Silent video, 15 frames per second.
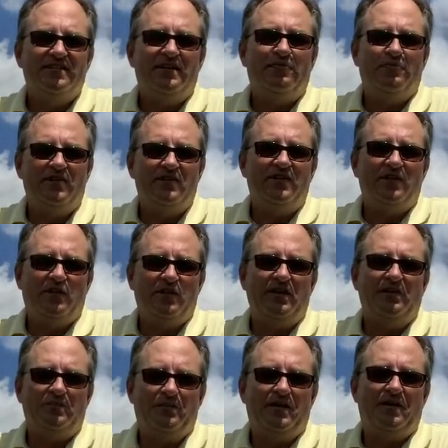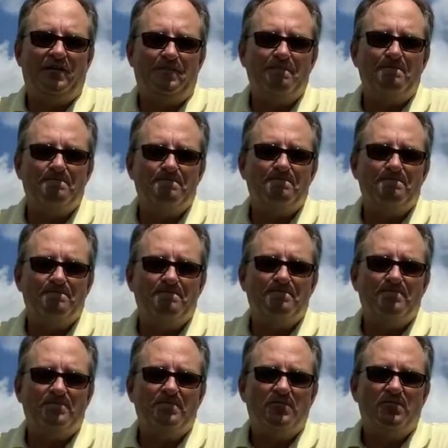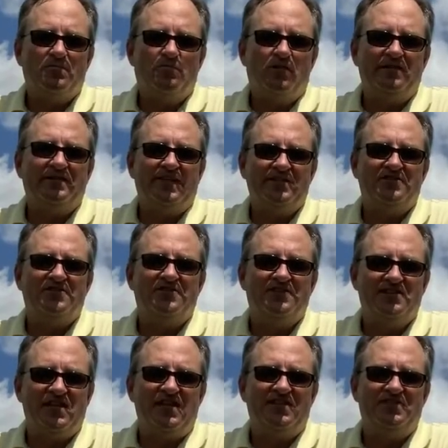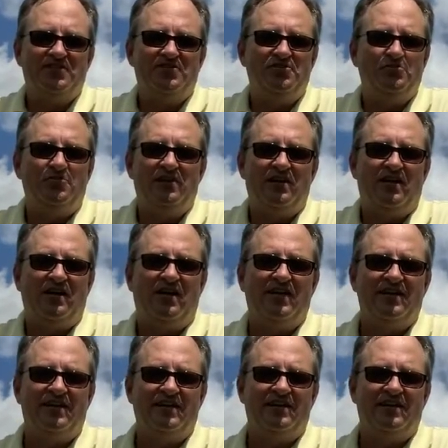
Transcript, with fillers: And I want you to think about what that should say to you and I